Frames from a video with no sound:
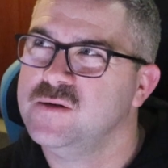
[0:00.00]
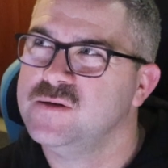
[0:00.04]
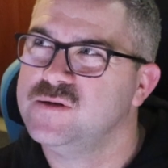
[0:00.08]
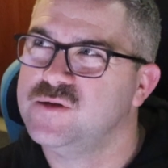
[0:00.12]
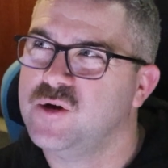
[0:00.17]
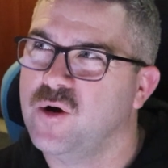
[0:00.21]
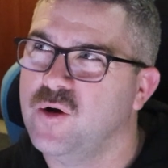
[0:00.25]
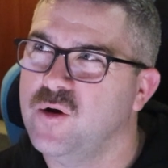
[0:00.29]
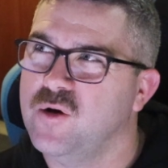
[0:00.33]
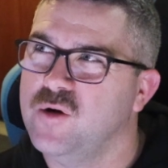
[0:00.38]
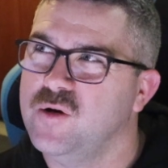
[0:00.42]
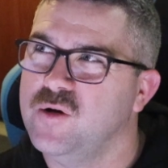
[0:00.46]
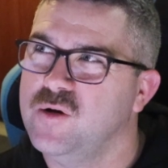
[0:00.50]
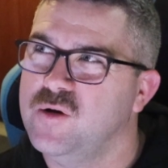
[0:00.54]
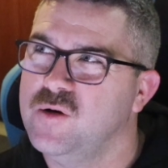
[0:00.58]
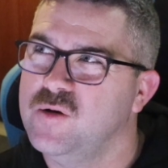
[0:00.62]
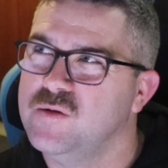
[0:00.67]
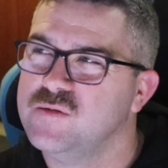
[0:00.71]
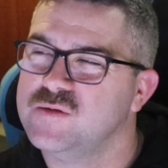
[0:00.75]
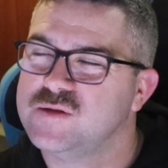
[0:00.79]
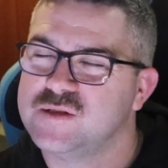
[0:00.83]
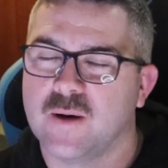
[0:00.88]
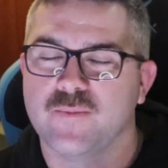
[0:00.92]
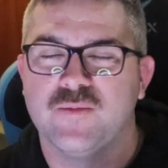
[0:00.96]

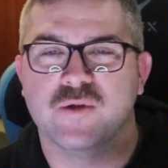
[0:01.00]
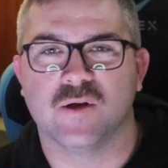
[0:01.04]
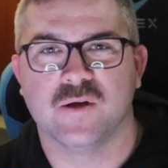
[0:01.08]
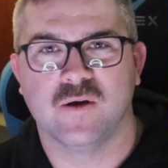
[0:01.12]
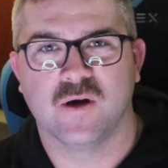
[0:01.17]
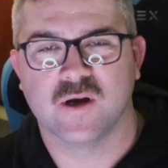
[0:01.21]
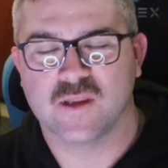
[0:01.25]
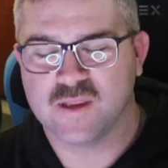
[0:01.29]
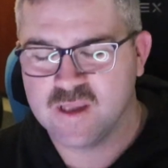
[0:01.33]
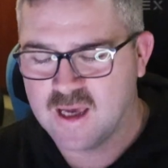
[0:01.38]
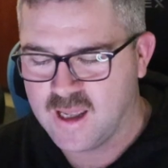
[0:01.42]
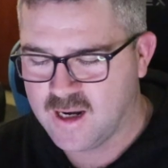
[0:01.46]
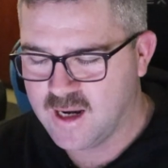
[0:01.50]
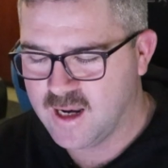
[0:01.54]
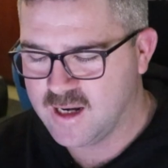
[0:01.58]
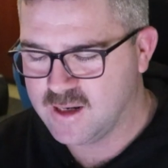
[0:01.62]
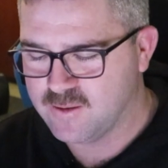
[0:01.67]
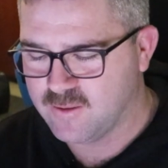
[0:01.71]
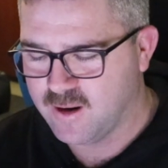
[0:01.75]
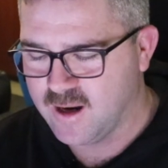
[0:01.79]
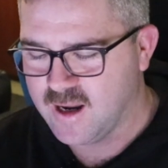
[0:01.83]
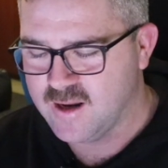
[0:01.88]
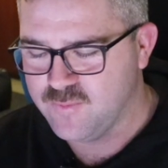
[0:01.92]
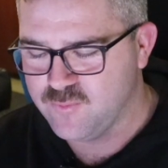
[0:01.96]
two, something like that.
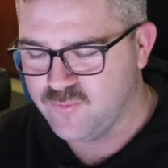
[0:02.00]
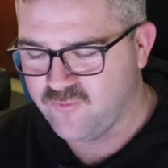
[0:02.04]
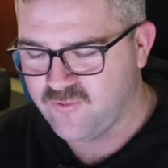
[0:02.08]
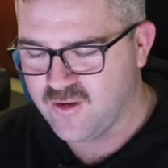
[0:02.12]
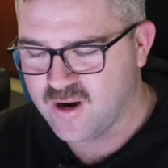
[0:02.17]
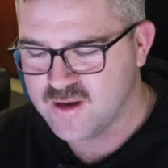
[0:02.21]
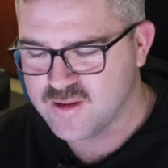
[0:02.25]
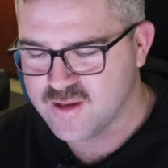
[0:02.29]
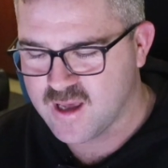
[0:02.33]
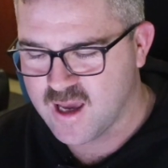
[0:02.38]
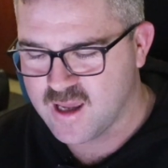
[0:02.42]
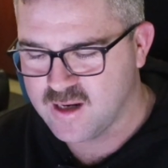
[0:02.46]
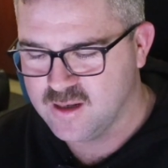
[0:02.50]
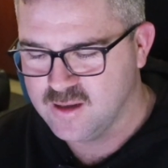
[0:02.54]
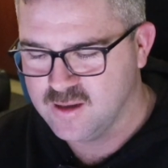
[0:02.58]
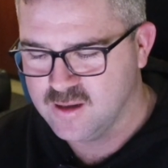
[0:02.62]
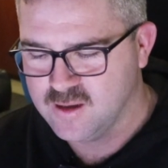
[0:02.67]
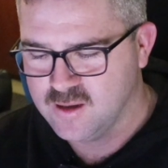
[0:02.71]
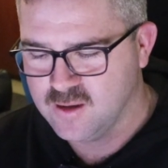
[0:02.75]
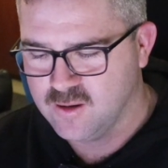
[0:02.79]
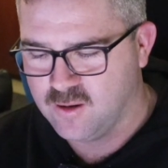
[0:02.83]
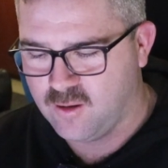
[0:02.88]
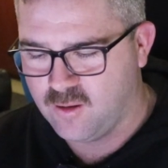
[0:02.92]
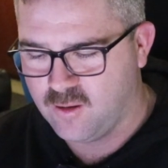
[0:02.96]
Anyway, he found that
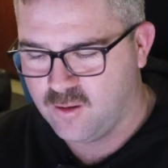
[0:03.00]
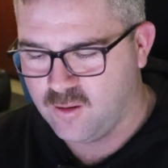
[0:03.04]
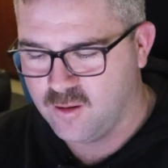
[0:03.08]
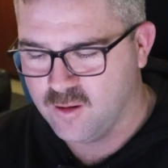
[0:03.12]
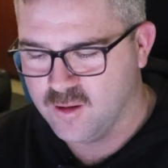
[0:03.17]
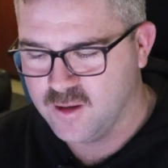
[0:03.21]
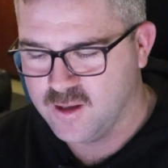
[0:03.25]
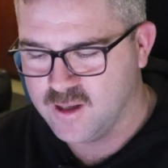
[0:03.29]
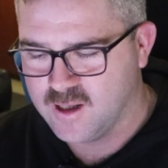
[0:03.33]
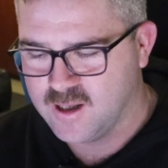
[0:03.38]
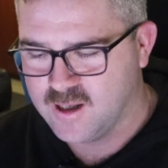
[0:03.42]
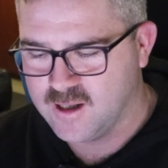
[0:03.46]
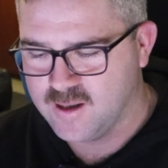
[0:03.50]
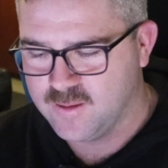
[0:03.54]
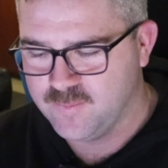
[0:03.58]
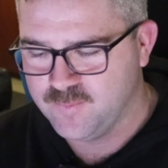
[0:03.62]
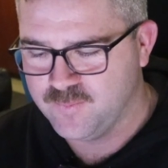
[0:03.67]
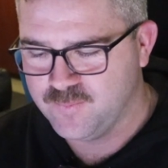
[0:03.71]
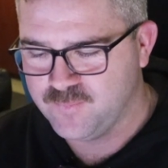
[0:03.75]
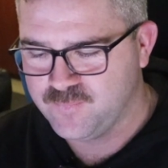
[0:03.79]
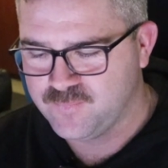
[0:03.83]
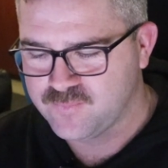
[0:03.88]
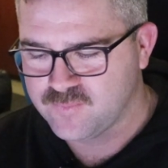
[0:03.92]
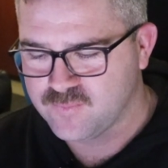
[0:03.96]
on
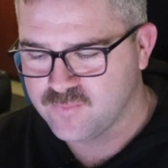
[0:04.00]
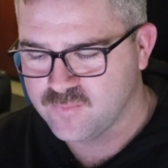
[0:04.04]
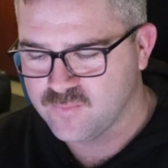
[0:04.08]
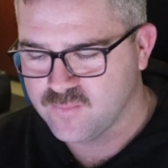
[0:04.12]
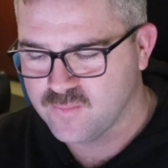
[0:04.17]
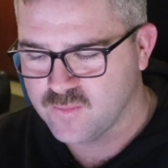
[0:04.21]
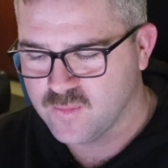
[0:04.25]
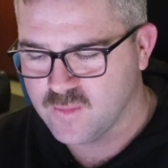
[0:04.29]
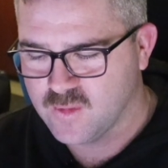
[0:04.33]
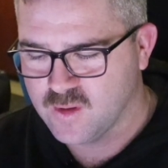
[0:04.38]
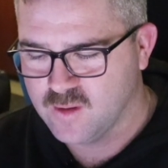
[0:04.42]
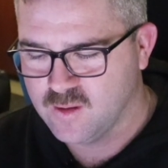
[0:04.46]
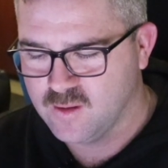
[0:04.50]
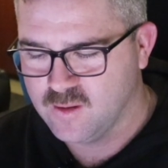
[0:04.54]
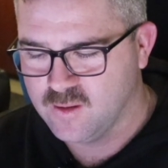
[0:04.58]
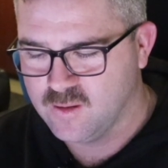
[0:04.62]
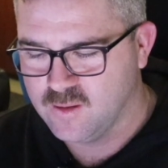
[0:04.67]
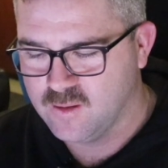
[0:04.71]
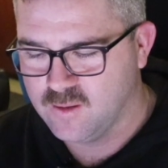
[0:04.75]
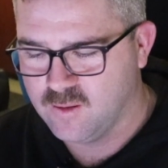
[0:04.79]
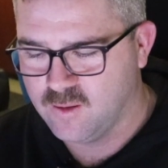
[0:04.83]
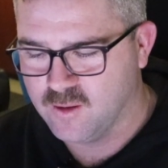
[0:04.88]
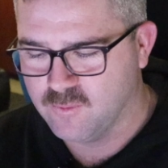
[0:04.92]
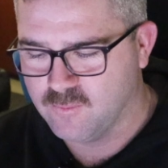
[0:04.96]
um,
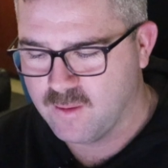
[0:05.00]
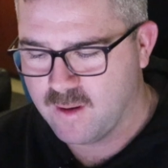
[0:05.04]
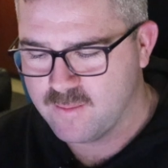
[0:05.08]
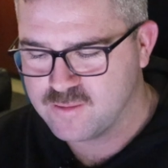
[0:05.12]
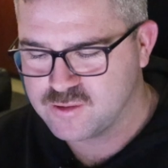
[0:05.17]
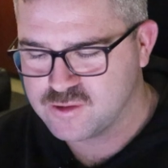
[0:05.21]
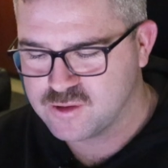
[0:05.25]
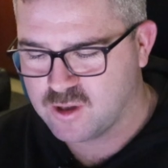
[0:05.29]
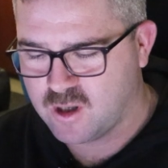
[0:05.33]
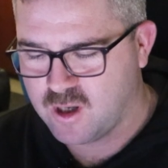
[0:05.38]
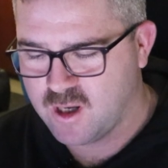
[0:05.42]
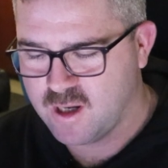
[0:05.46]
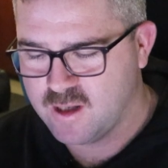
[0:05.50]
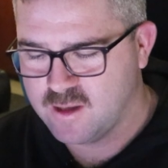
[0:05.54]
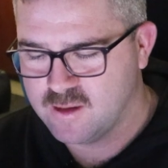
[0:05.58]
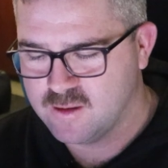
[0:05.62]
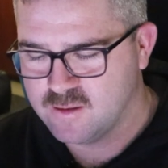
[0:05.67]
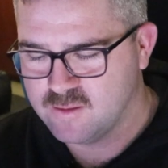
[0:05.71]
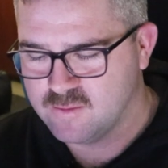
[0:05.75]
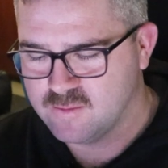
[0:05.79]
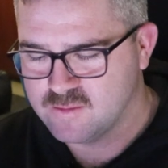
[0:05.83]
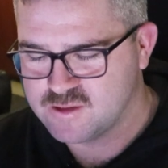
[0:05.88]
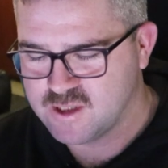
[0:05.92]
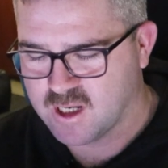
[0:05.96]
on a website
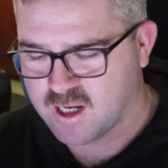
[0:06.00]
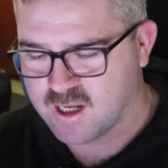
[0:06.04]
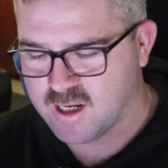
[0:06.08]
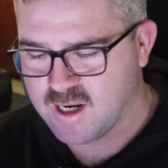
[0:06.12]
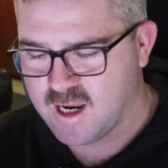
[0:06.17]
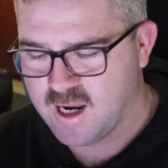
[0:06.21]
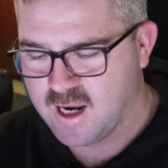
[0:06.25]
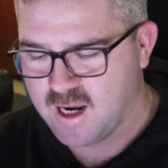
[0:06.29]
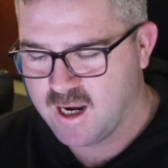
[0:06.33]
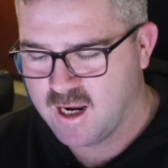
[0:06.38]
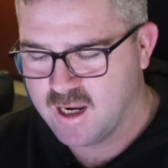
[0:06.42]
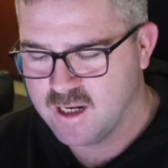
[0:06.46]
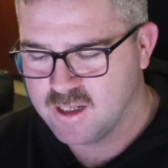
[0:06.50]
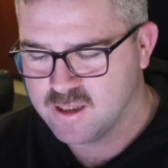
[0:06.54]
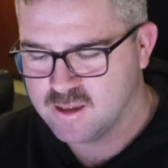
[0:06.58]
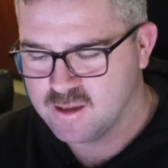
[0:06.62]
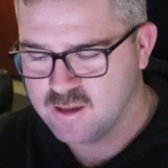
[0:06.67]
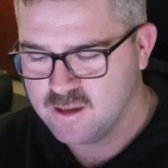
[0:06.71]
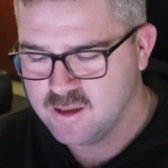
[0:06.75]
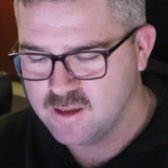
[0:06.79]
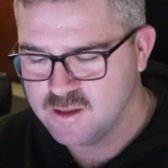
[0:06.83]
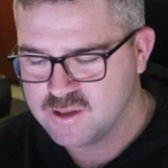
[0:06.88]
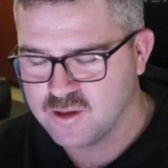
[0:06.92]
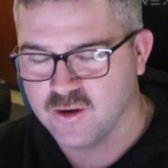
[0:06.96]
secondhand,
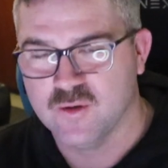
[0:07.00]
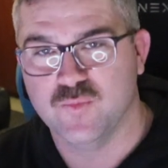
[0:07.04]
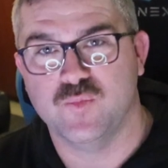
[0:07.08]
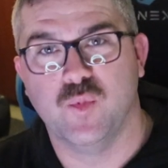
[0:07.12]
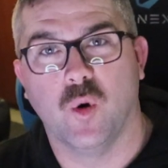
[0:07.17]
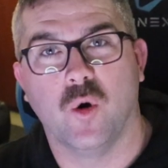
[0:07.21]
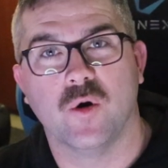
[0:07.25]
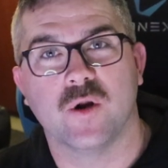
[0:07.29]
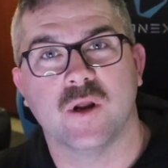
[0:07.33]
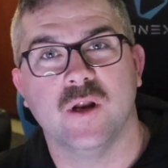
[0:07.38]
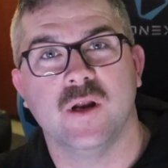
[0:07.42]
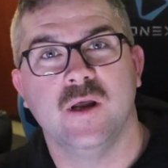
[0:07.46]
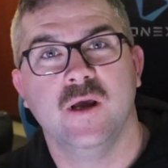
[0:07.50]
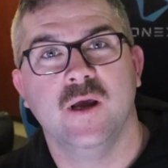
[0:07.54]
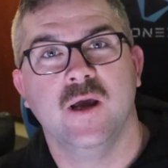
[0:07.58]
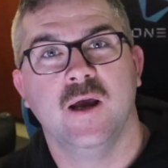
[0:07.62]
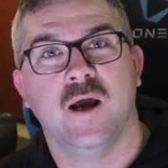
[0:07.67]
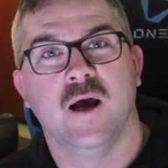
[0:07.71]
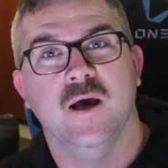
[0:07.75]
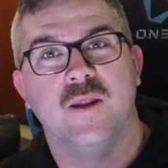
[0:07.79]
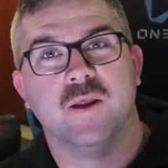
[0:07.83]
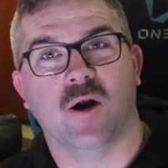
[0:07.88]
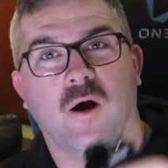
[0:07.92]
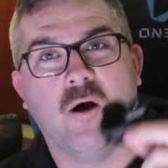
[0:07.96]
so he bought it,
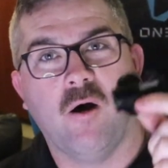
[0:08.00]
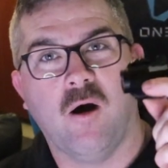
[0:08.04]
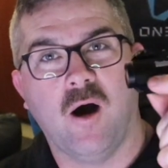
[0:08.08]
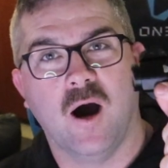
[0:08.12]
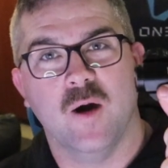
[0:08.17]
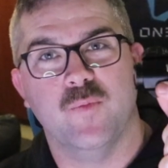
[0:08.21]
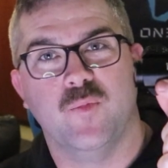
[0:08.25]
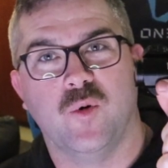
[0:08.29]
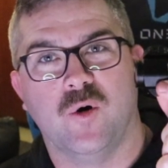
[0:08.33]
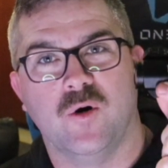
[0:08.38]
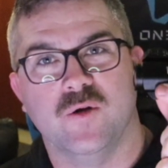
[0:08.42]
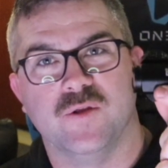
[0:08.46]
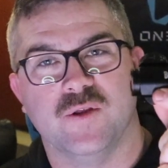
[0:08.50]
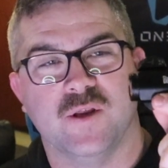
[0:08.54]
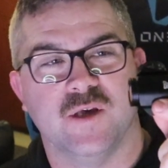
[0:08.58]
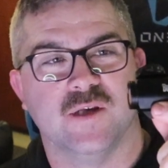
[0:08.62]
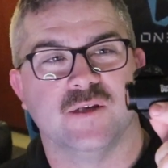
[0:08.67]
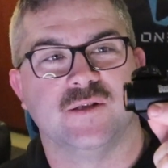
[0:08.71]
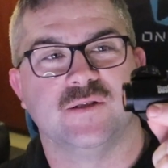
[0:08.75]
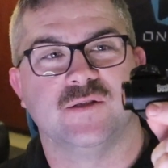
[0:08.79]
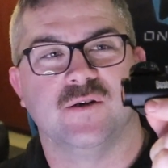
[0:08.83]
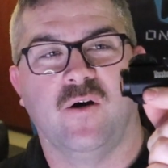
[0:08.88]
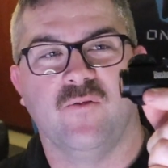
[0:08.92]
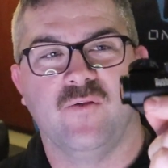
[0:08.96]
and then I bought
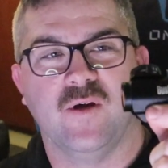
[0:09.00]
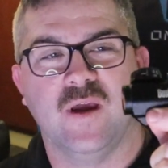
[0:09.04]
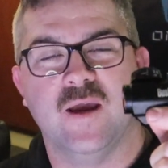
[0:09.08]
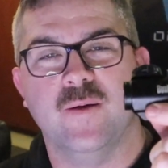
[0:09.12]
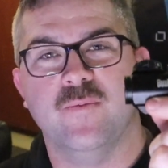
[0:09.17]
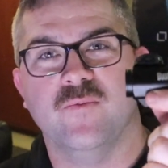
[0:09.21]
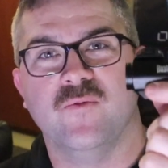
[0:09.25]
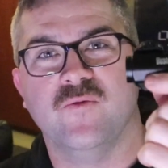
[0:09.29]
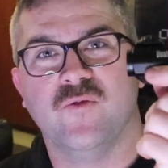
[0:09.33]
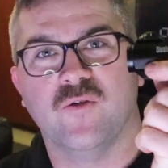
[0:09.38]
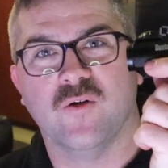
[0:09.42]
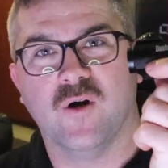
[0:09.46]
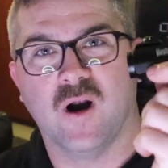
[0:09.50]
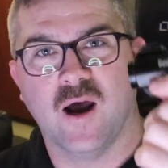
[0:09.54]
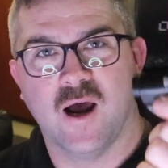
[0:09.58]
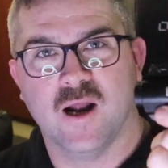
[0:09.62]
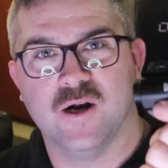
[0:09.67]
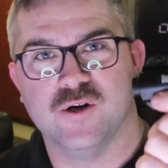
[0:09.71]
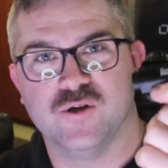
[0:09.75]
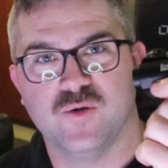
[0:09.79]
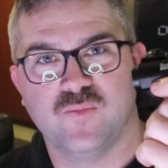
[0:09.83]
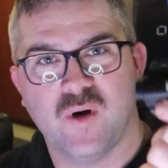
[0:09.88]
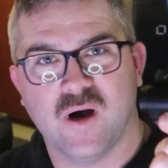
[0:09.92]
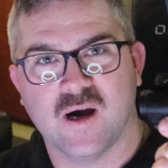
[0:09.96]
this off him for a
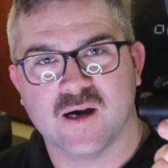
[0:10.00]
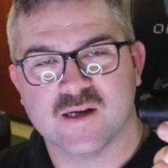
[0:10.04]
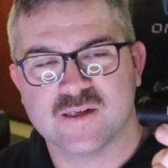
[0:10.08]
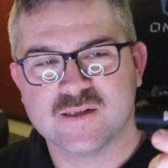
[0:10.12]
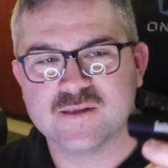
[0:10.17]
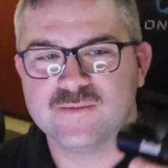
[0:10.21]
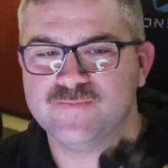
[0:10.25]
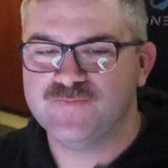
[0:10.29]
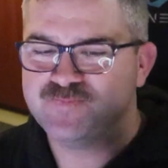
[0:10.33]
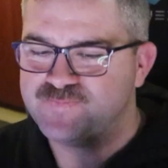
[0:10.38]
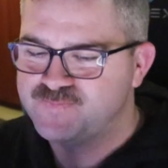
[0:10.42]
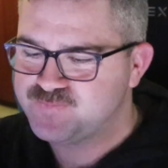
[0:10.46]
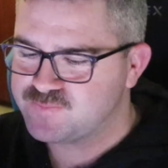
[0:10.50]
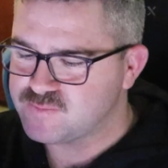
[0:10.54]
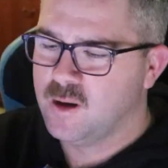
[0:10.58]
hundred bucks.